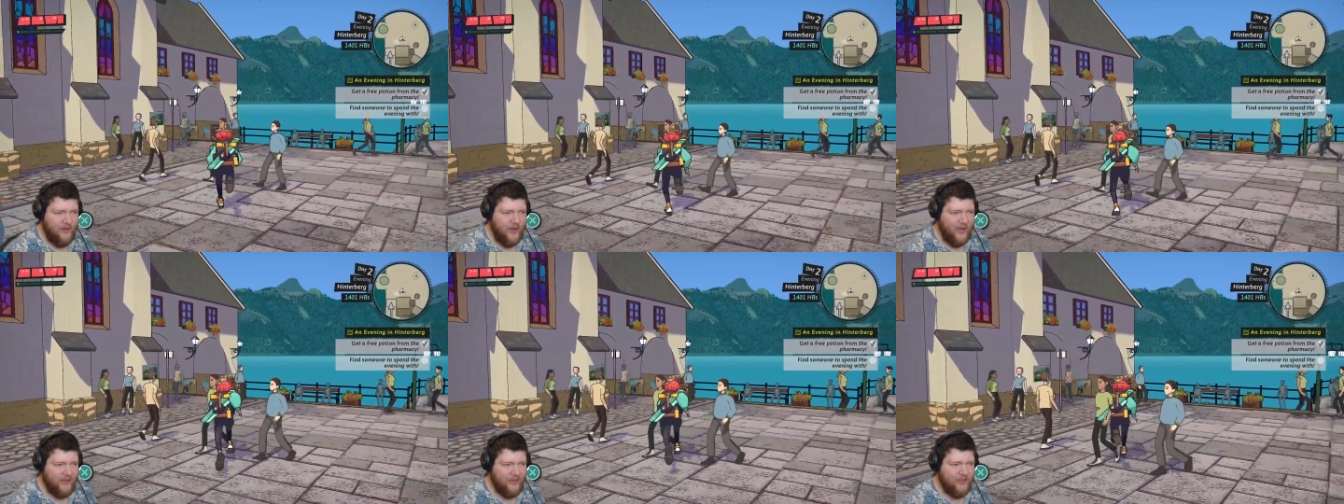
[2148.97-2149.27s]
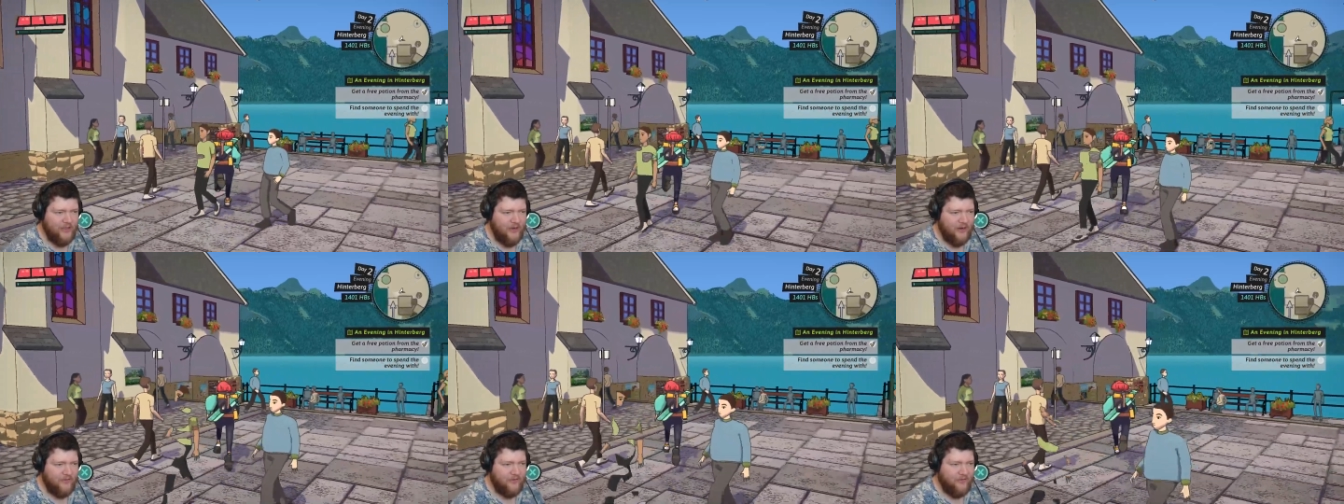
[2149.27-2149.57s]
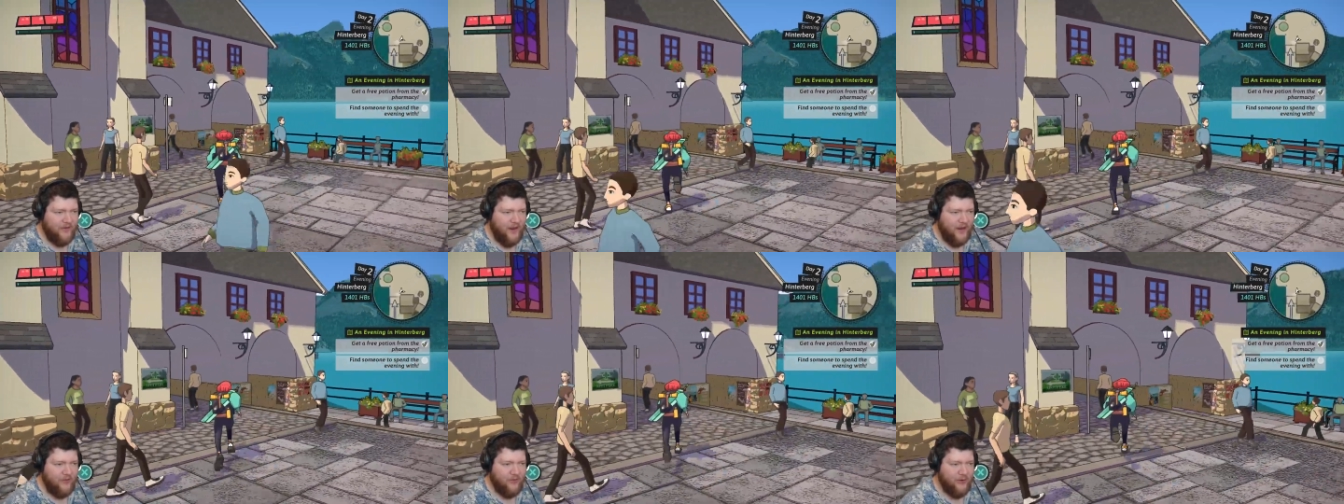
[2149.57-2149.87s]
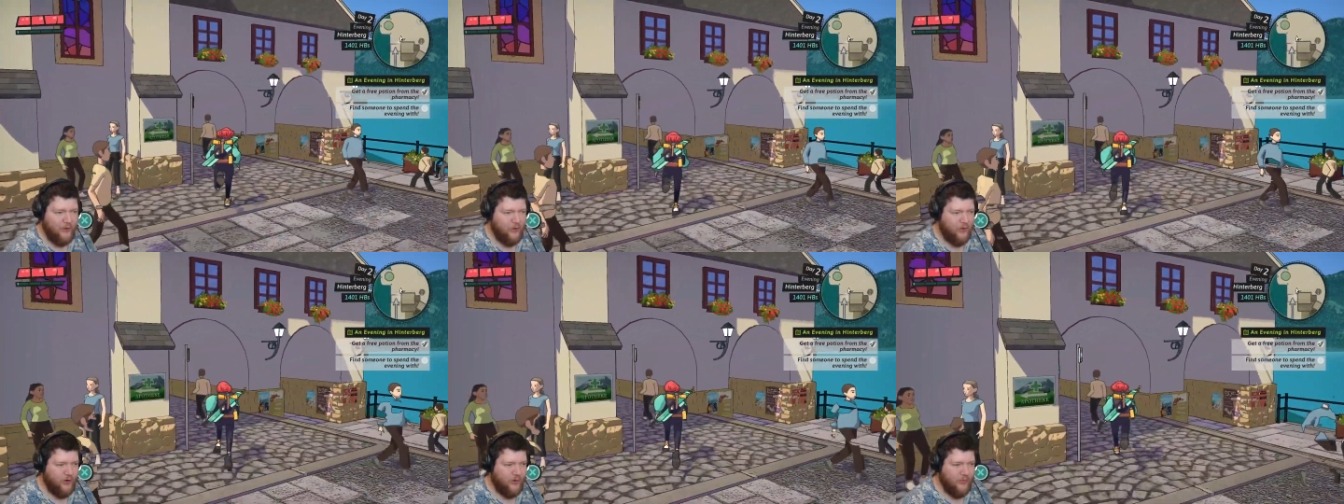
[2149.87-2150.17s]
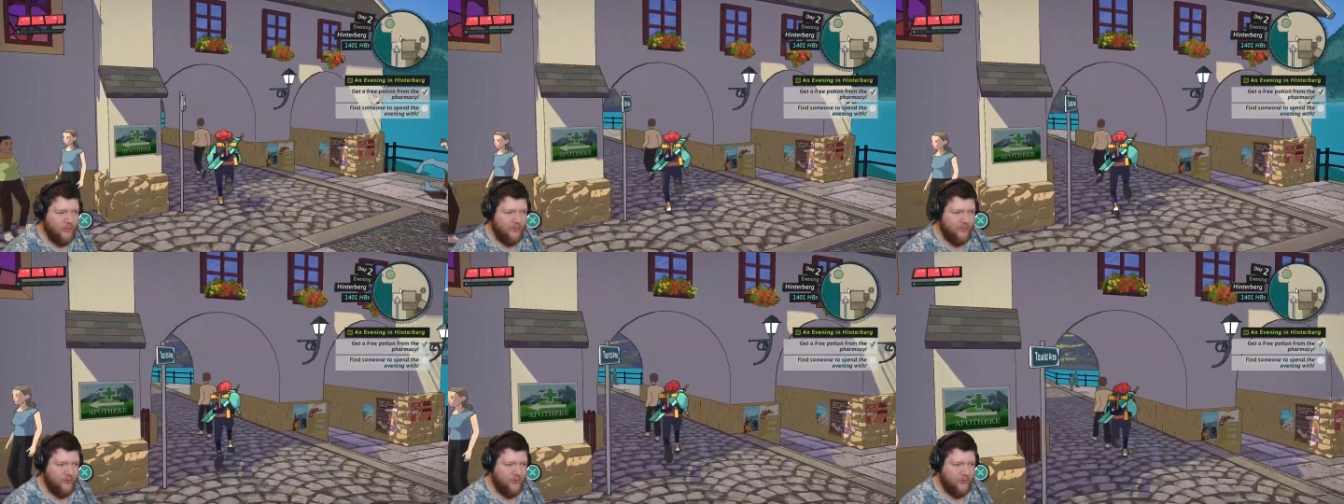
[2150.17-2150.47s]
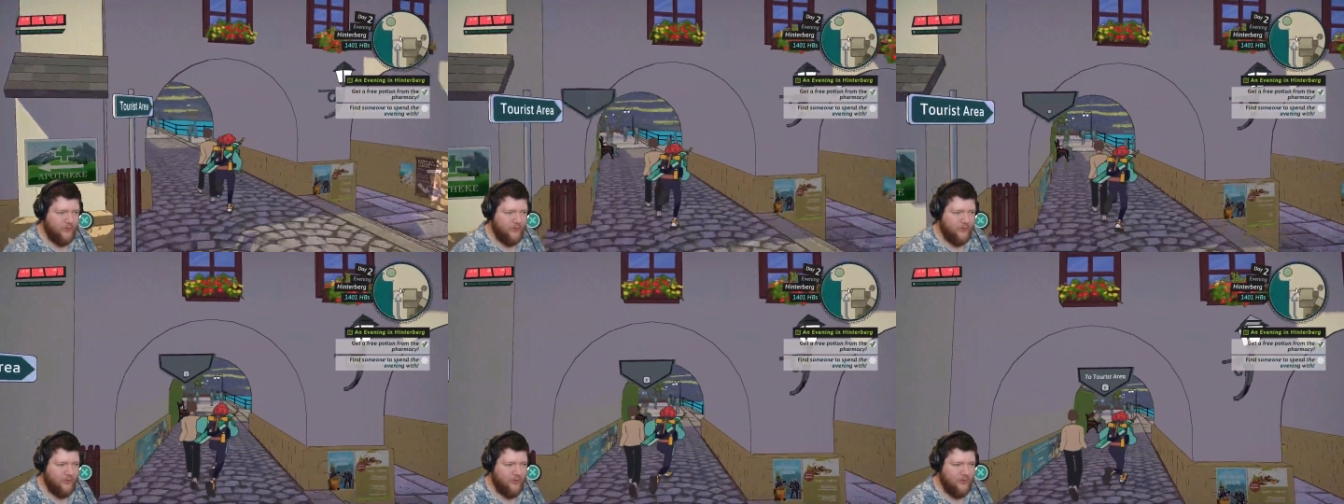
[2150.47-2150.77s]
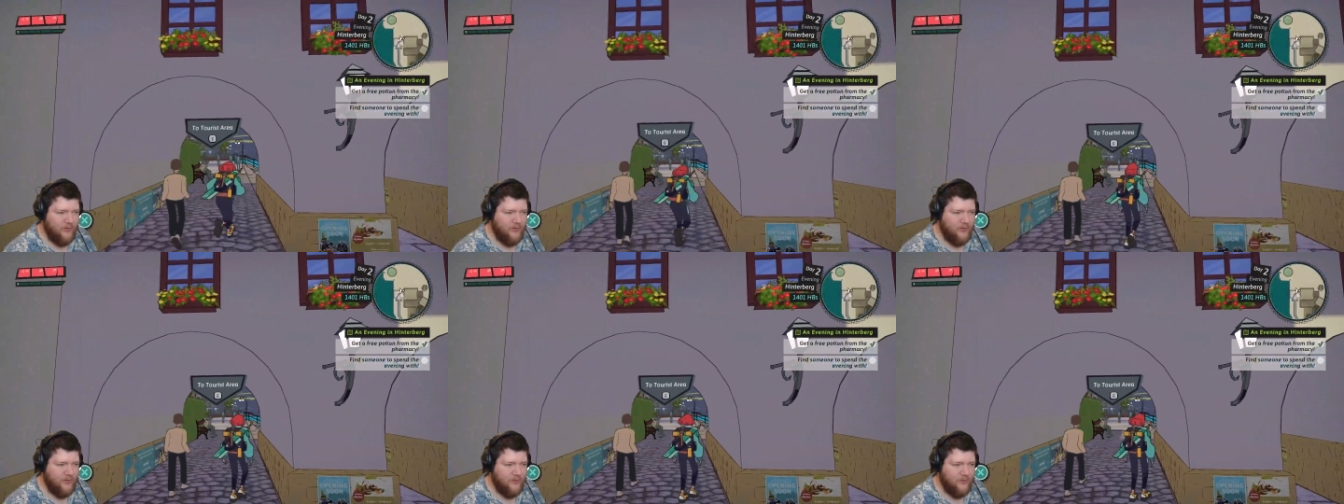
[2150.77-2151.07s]
I just need to find the dog before
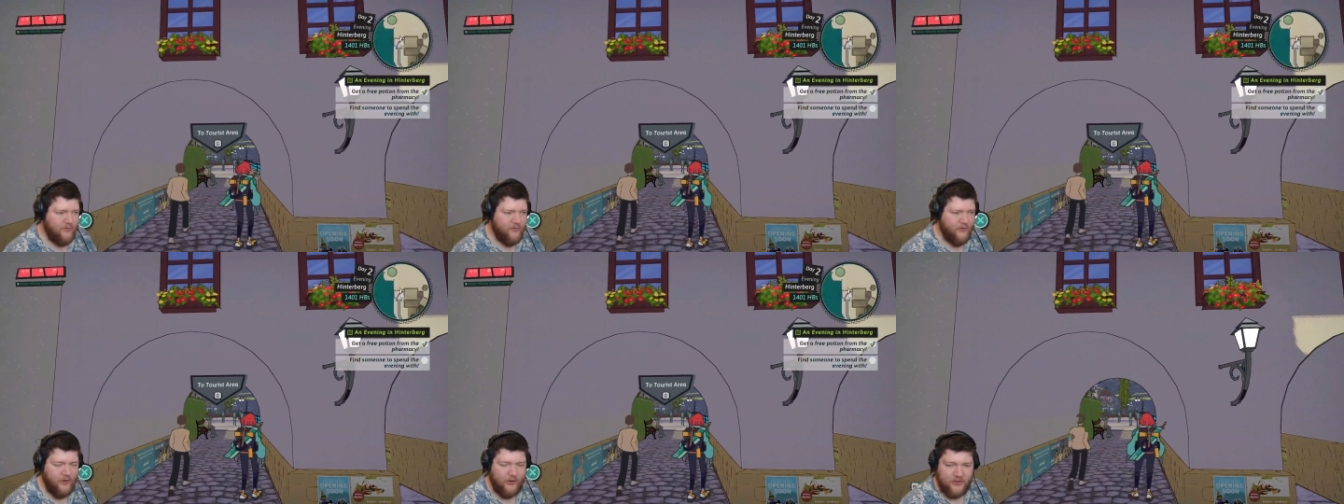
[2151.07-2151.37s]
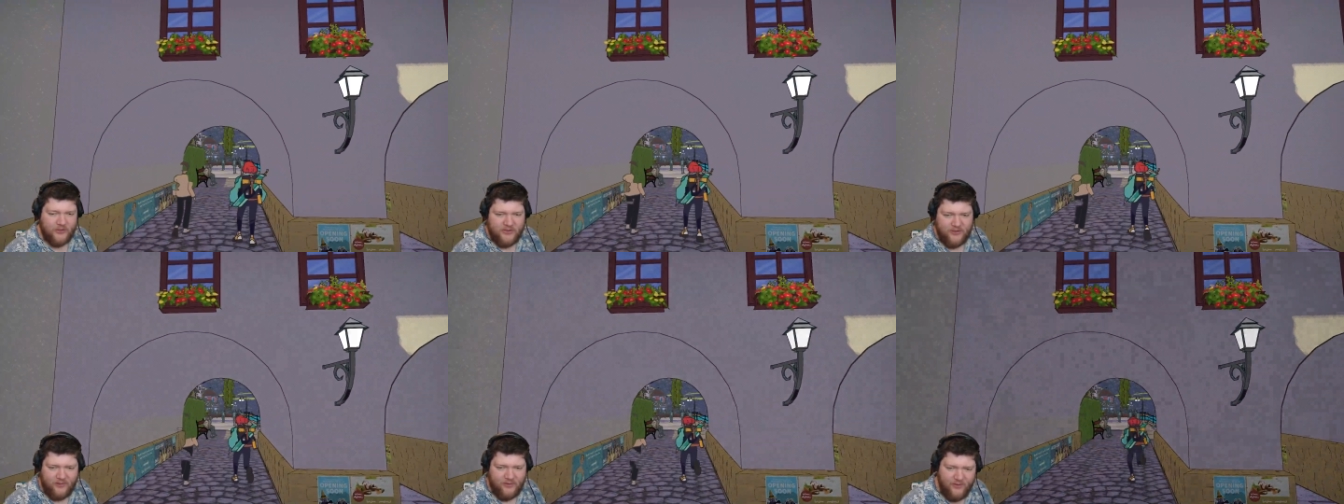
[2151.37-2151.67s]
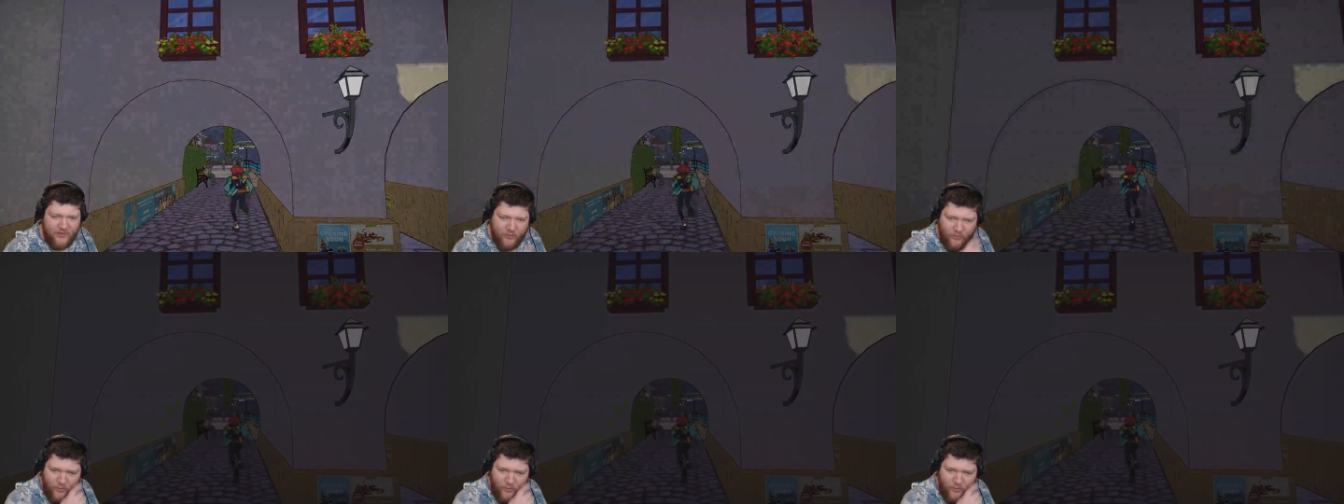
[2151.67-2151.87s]
first, and